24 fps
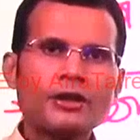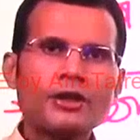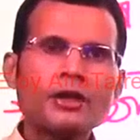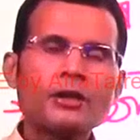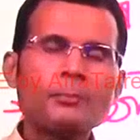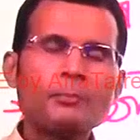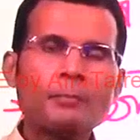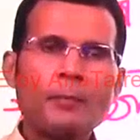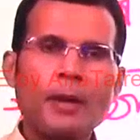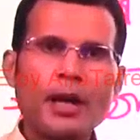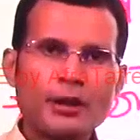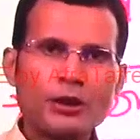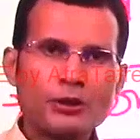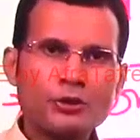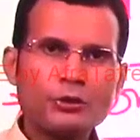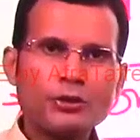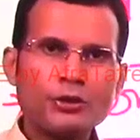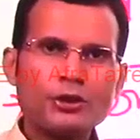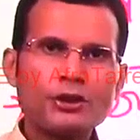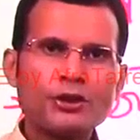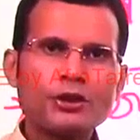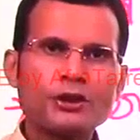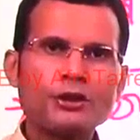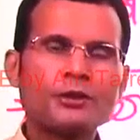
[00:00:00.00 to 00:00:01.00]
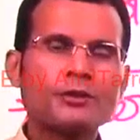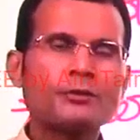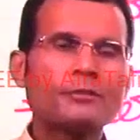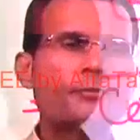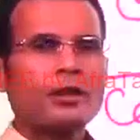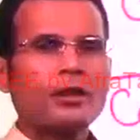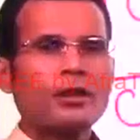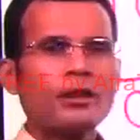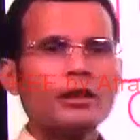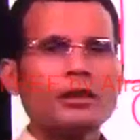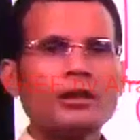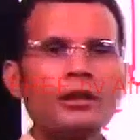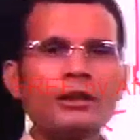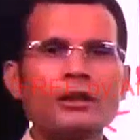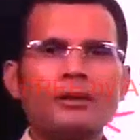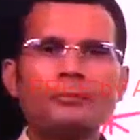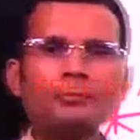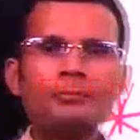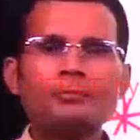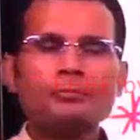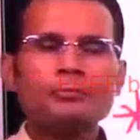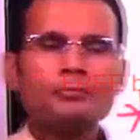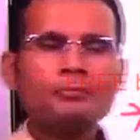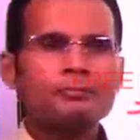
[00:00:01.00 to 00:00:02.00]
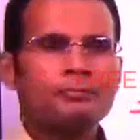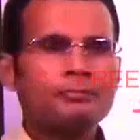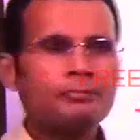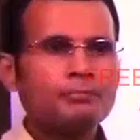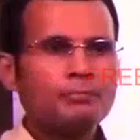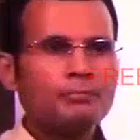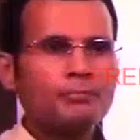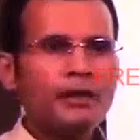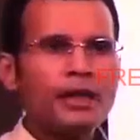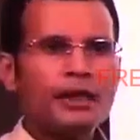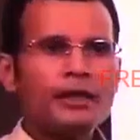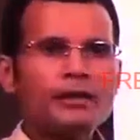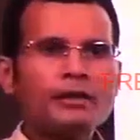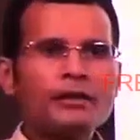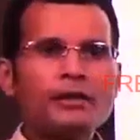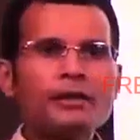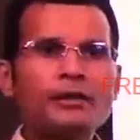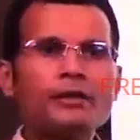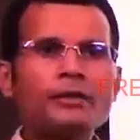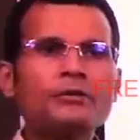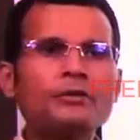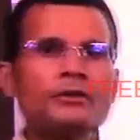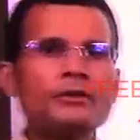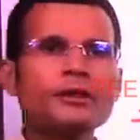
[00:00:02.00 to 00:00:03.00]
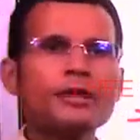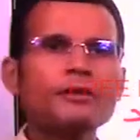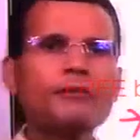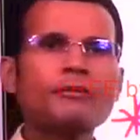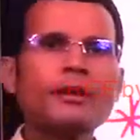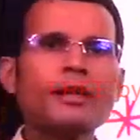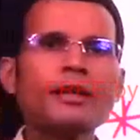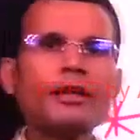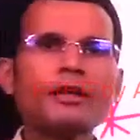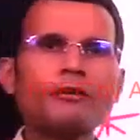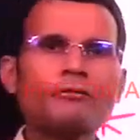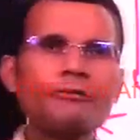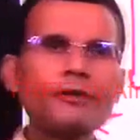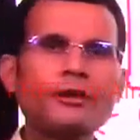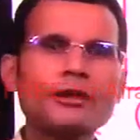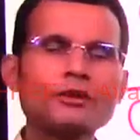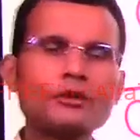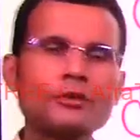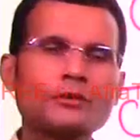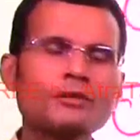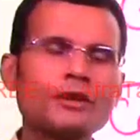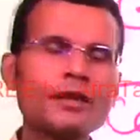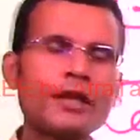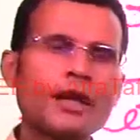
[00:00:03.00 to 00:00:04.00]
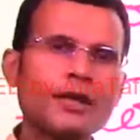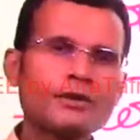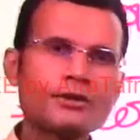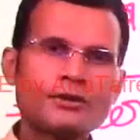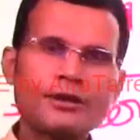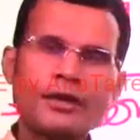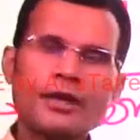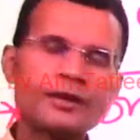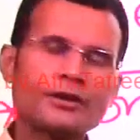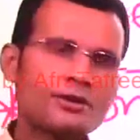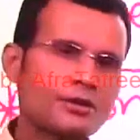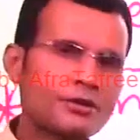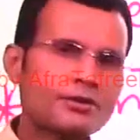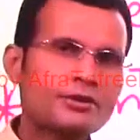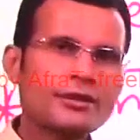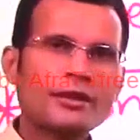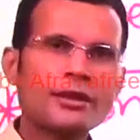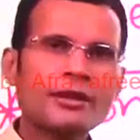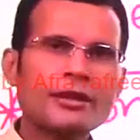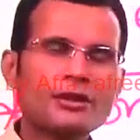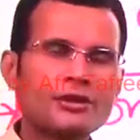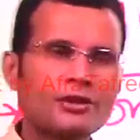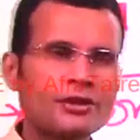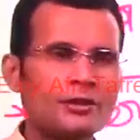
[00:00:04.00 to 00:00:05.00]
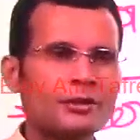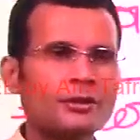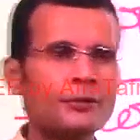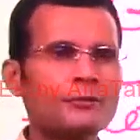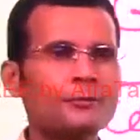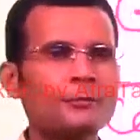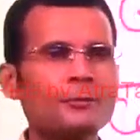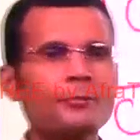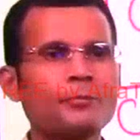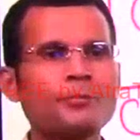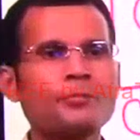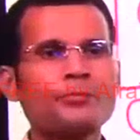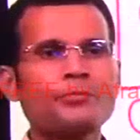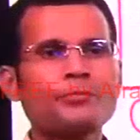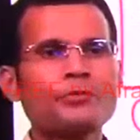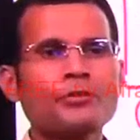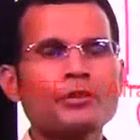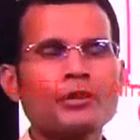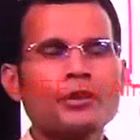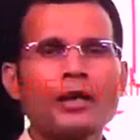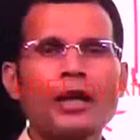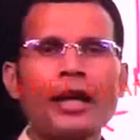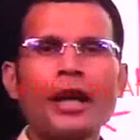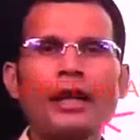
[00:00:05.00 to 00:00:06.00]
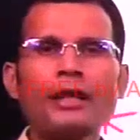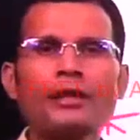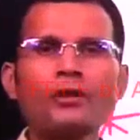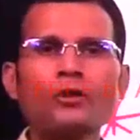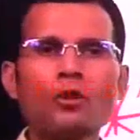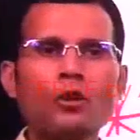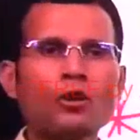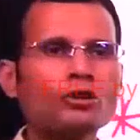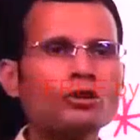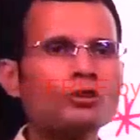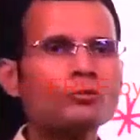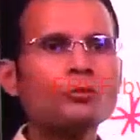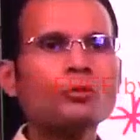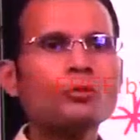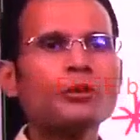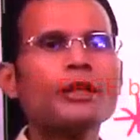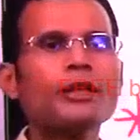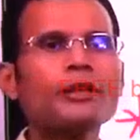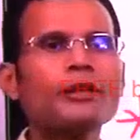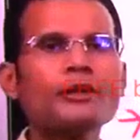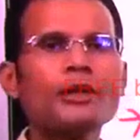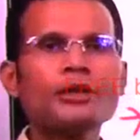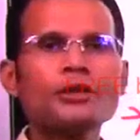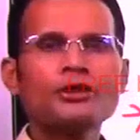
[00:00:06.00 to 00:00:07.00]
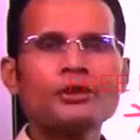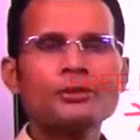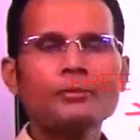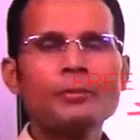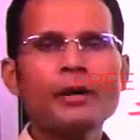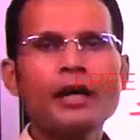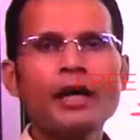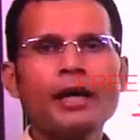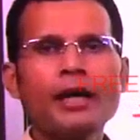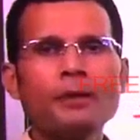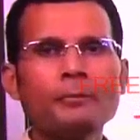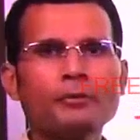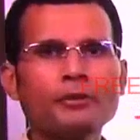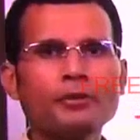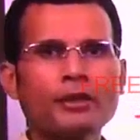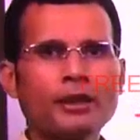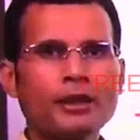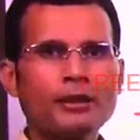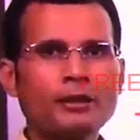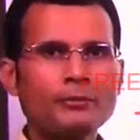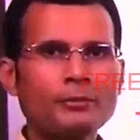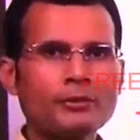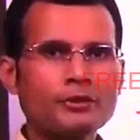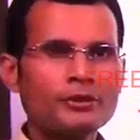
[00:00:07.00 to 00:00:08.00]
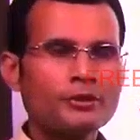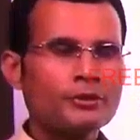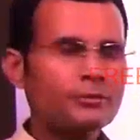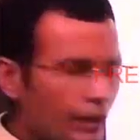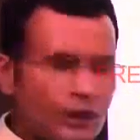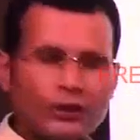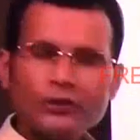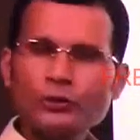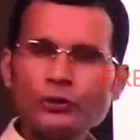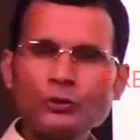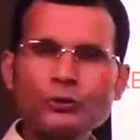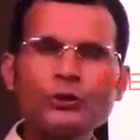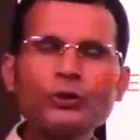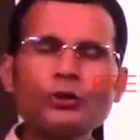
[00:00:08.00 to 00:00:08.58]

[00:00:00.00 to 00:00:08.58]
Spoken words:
in parturition, then cephalic phase of the gastric acid secretion, and osmoregulation by hypothalamus. So